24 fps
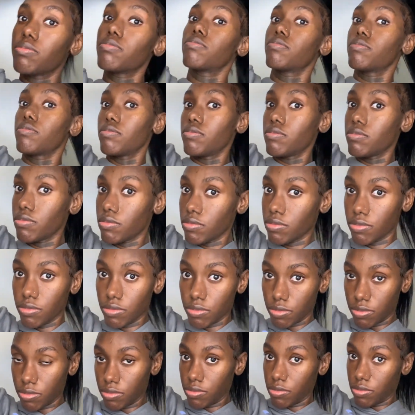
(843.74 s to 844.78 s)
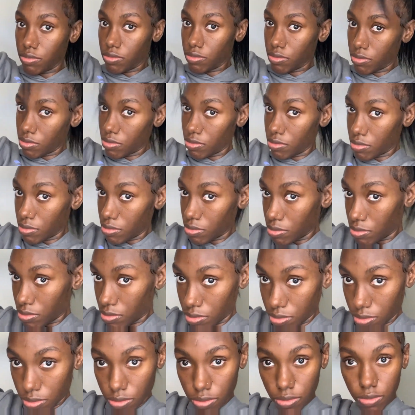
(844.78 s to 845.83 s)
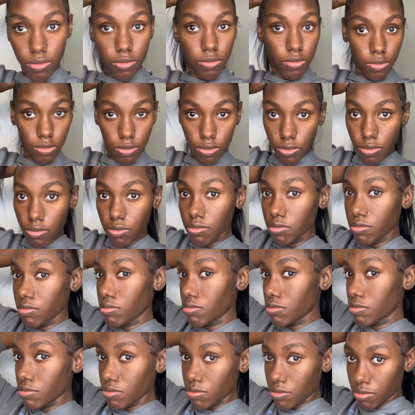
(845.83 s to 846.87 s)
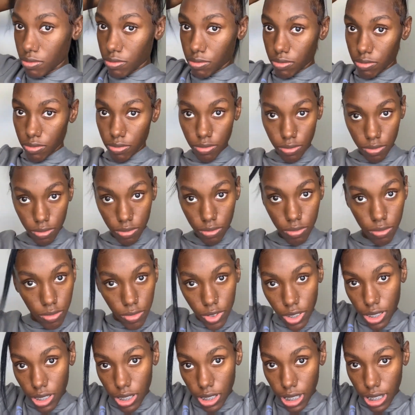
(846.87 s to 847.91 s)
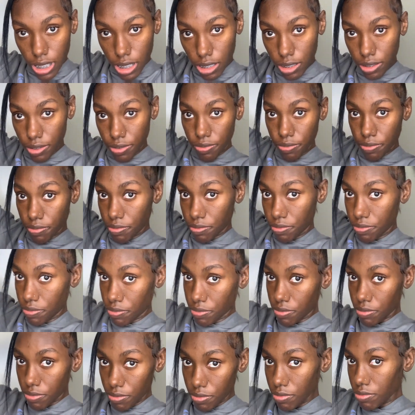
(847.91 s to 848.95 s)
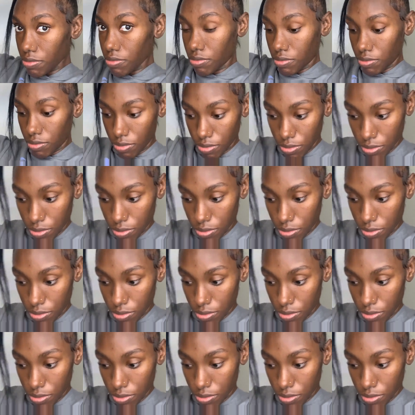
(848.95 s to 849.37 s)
of your ponytail. Now, take enough hair that it looks like that. You